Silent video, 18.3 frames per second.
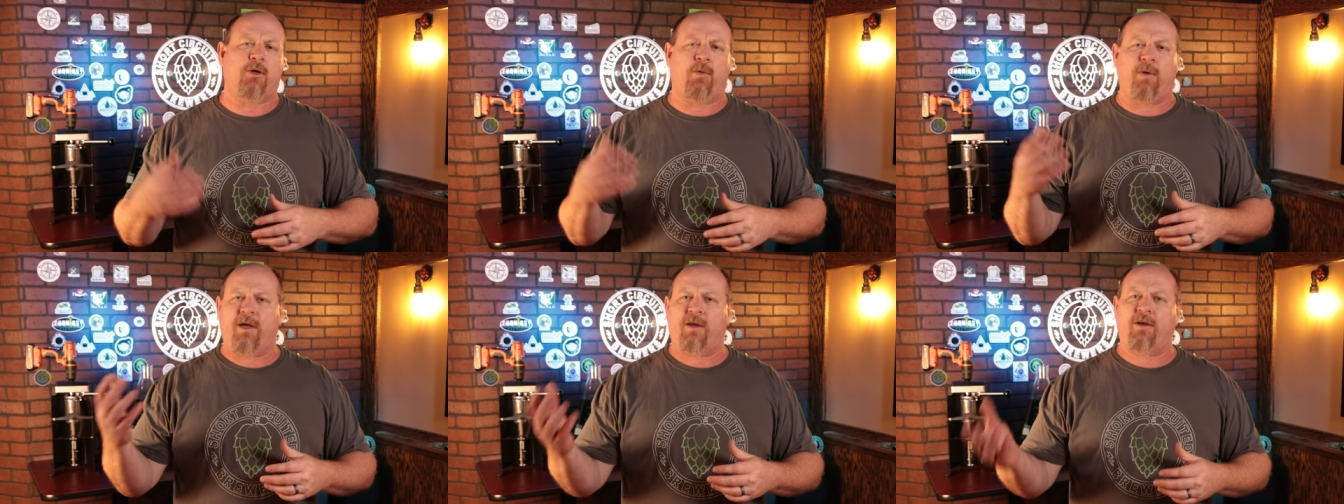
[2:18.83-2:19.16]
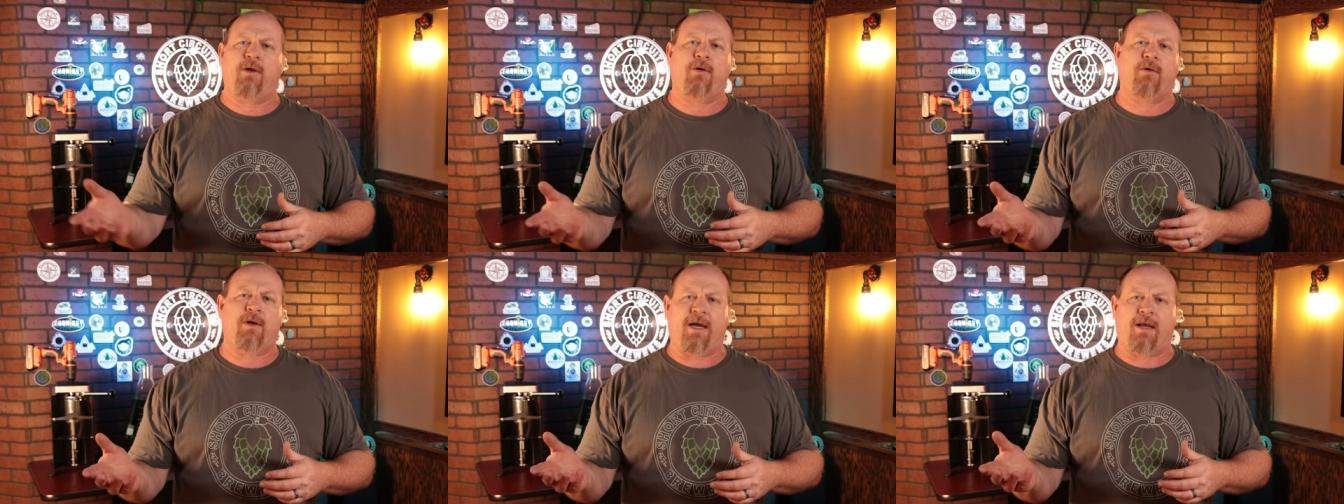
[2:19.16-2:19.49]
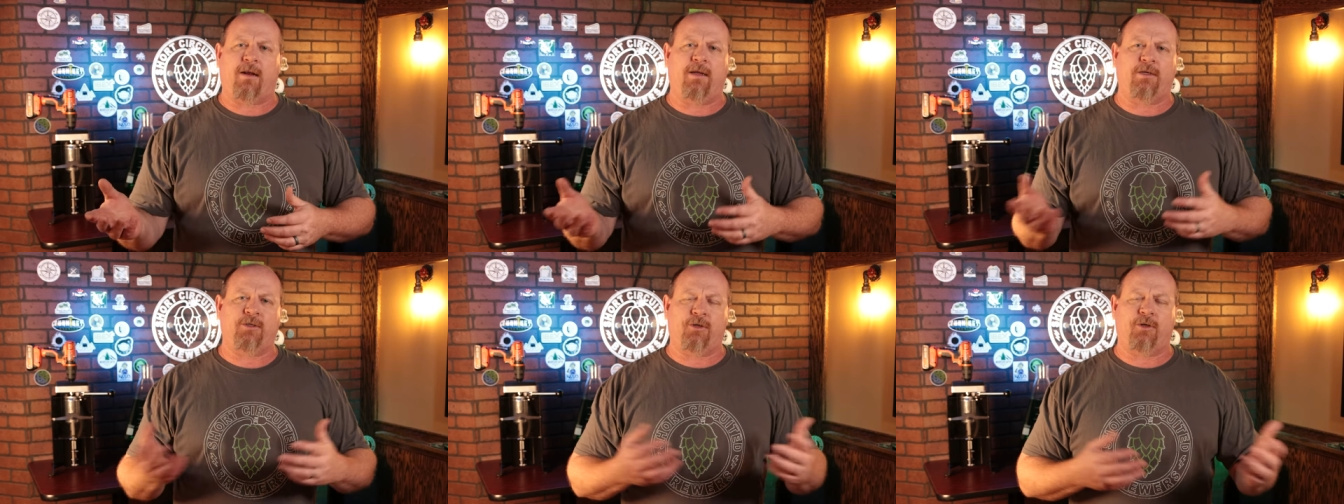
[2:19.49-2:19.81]
going into your
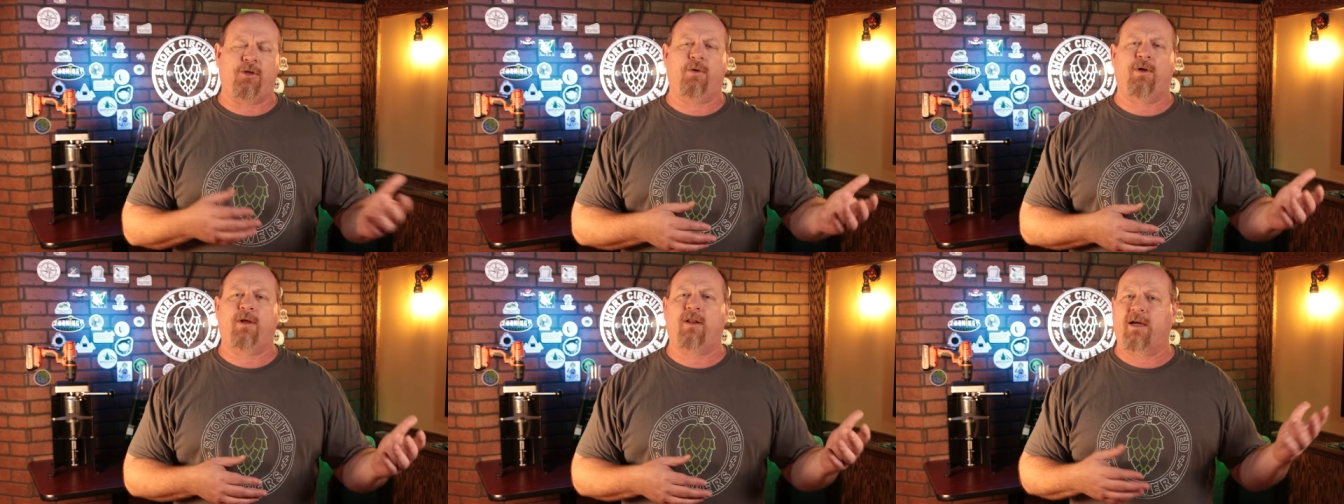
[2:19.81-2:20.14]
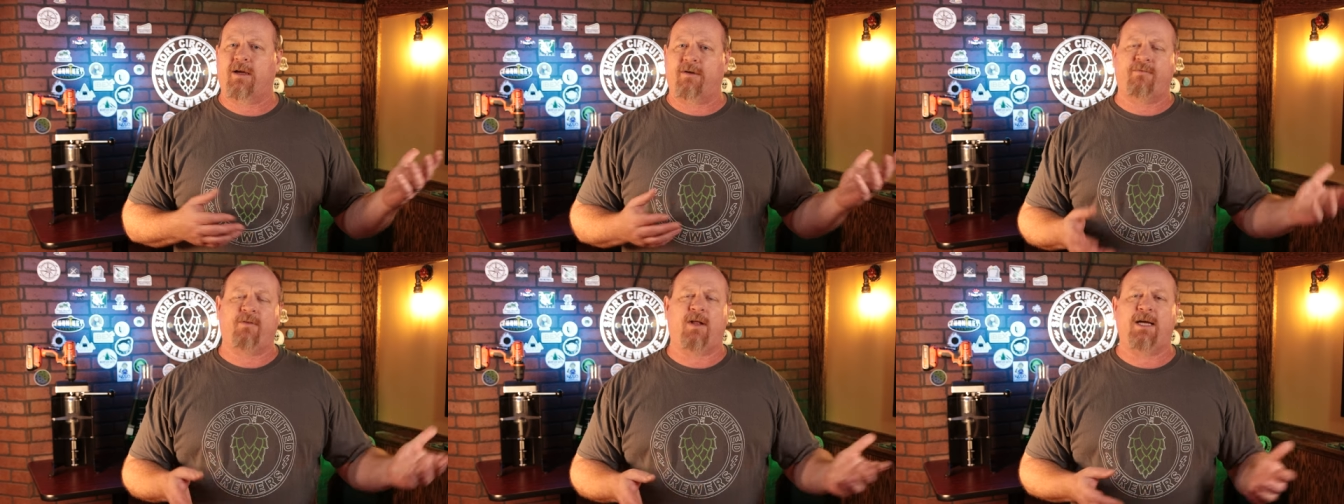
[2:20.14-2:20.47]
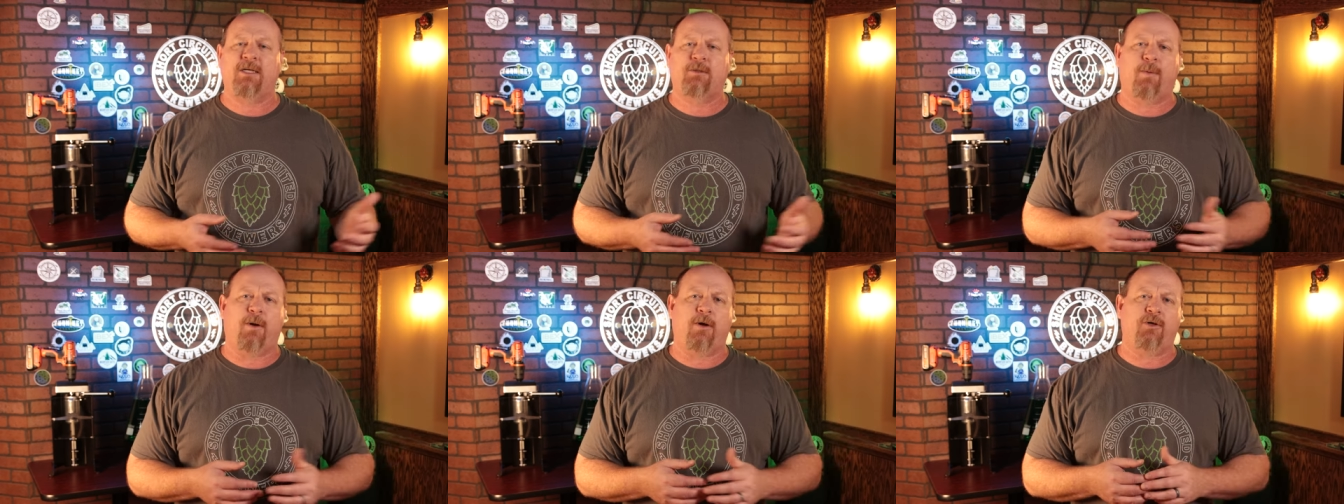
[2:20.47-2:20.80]
kettle as you're doing like a
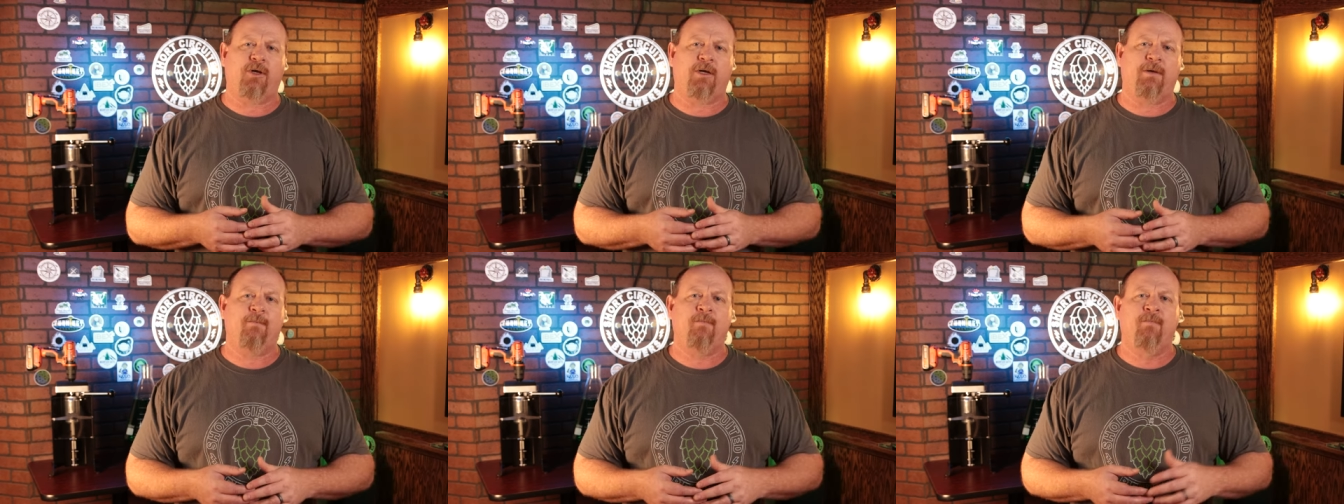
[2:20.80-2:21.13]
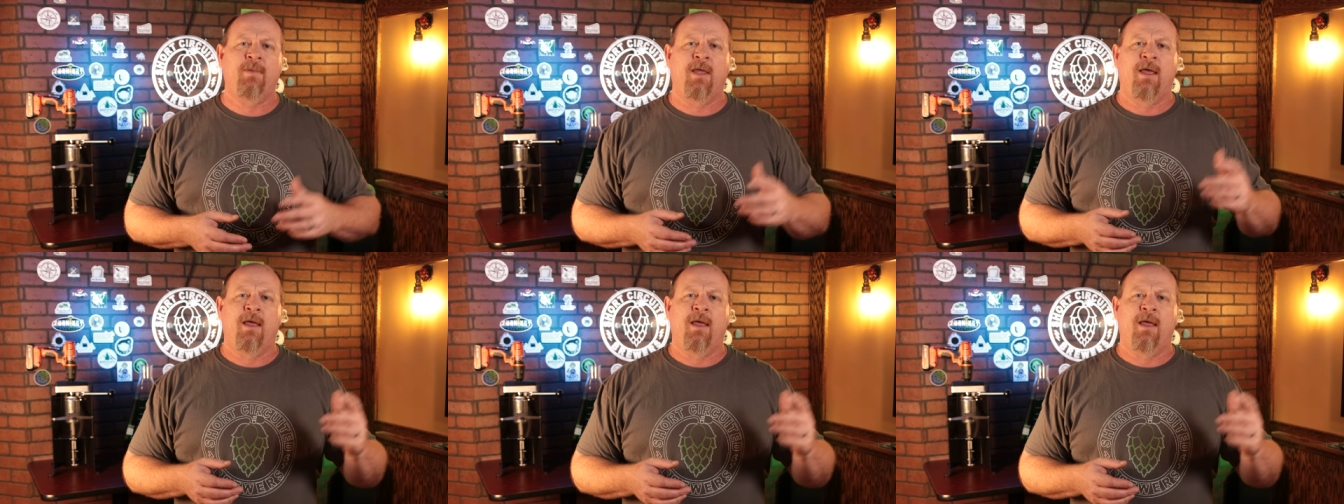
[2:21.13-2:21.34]
fly sparging